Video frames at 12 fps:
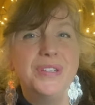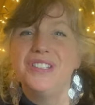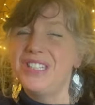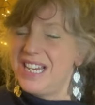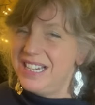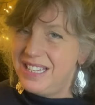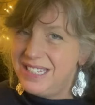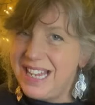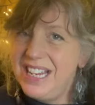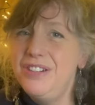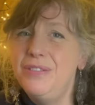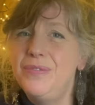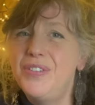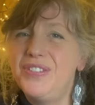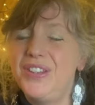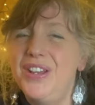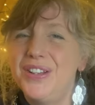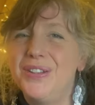stand in the centre of the
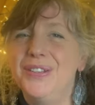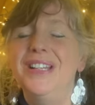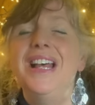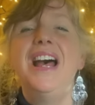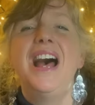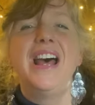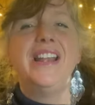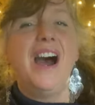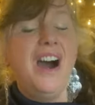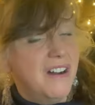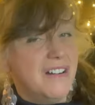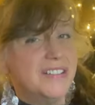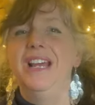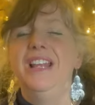circle and ask,